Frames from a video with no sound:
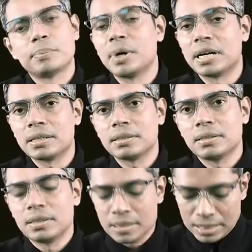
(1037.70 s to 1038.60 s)
But
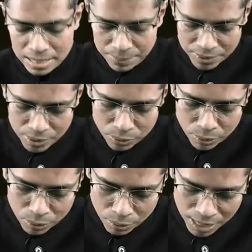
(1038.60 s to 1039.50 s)
if you
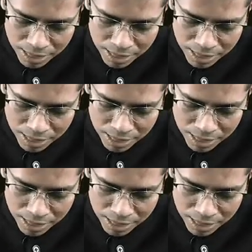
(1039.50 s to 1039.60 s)
look